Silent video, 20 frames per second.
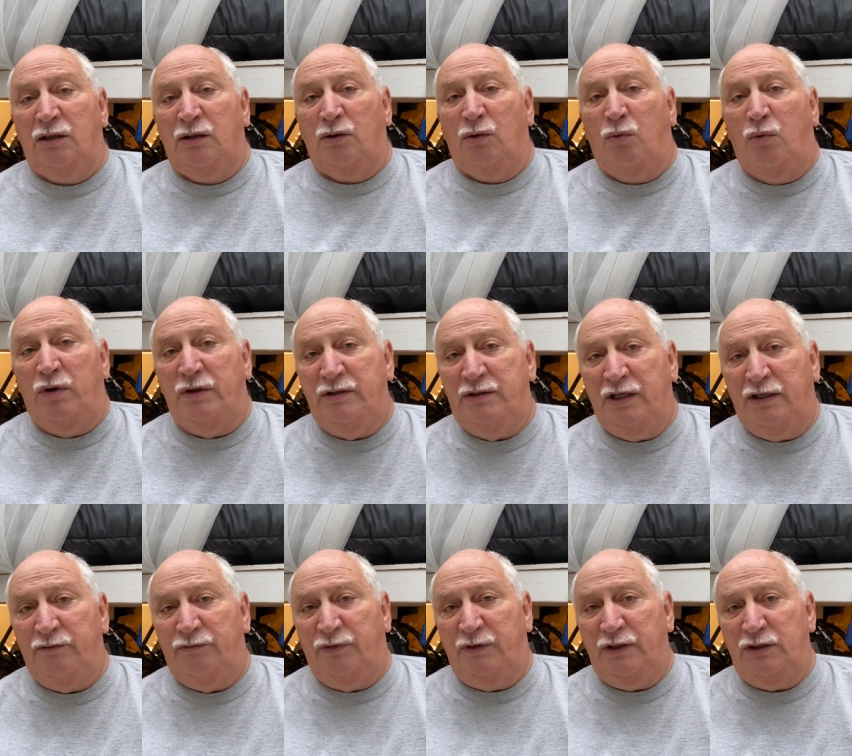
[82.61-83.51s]
110
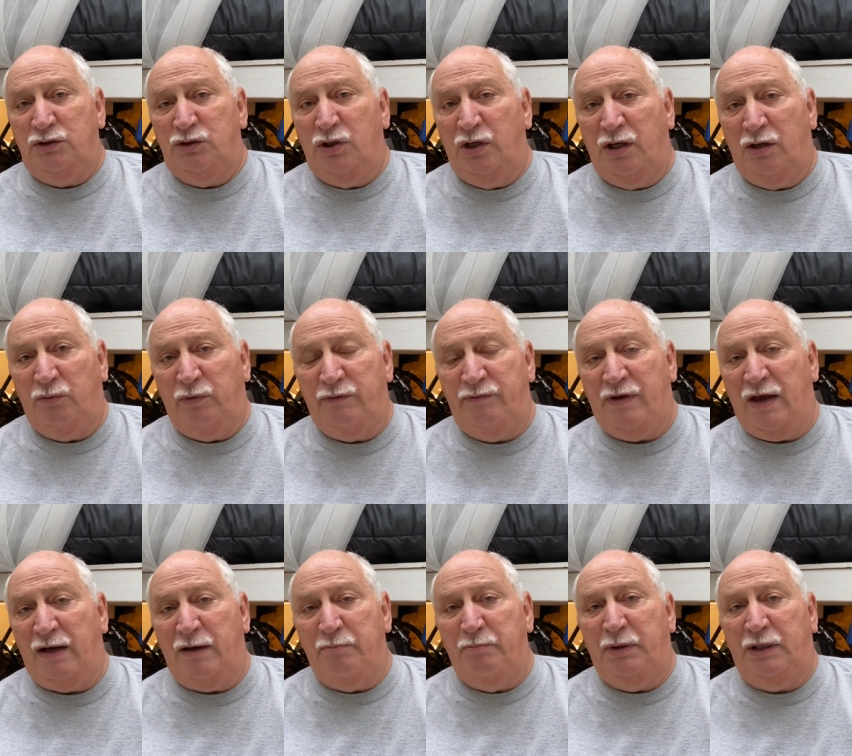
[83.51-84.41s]
fridge. We've got
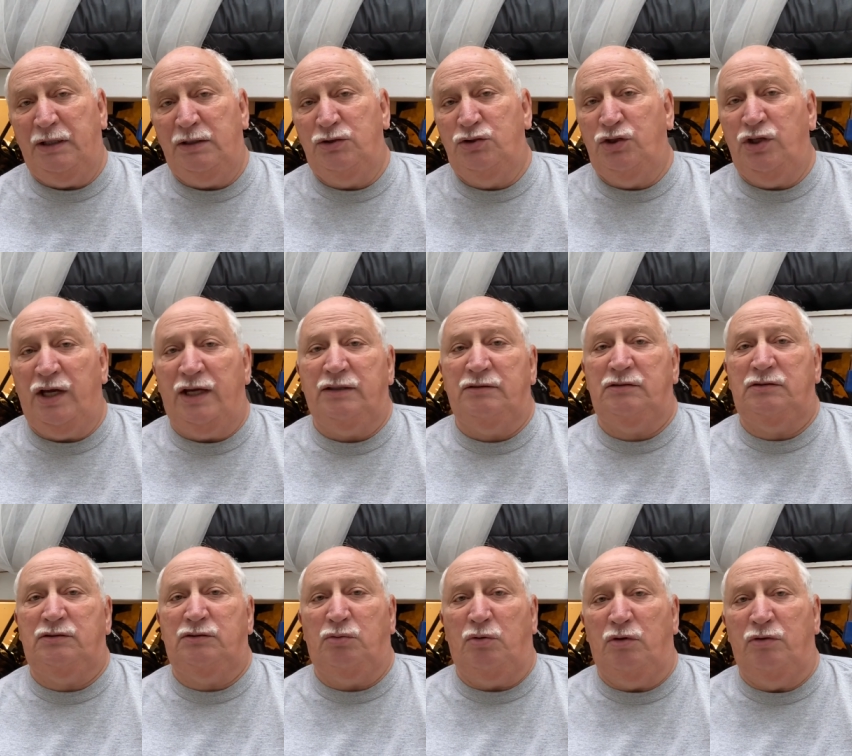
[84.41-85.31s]
a big chest
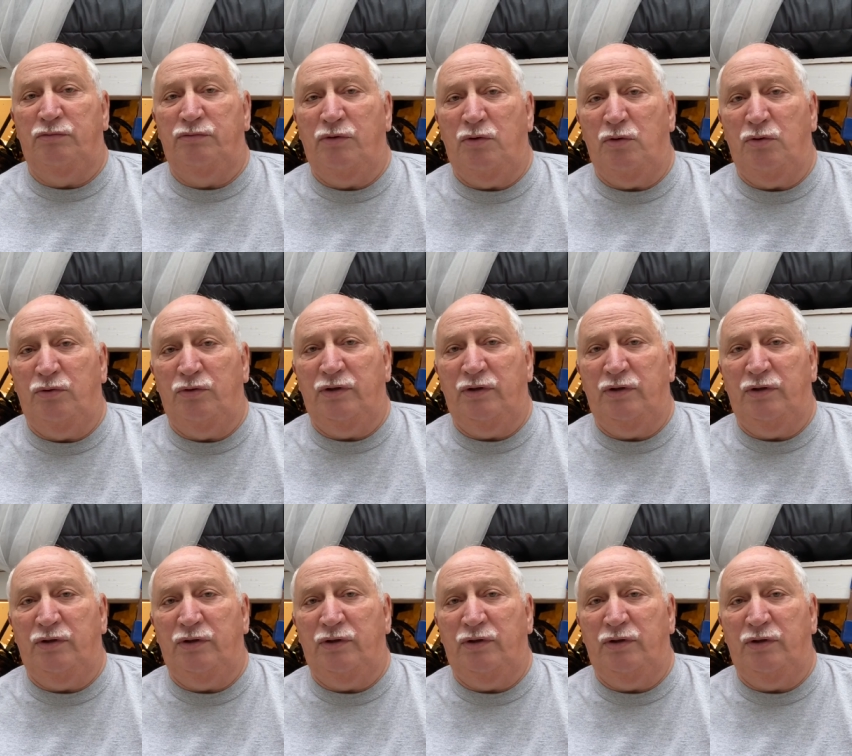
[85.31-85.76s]
12 volt